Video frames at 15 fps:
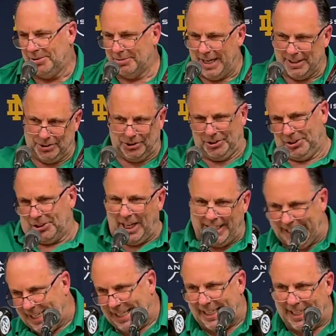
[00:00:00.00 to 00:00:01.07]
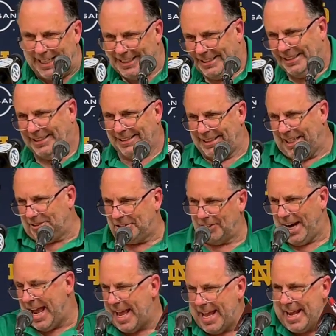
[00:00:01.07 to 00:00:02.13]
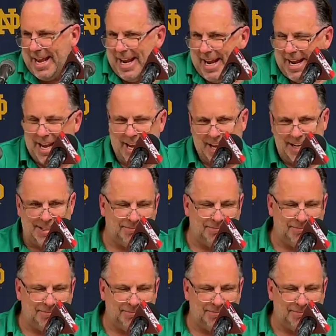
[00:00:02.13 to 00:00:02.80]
how's your psyche and how's your head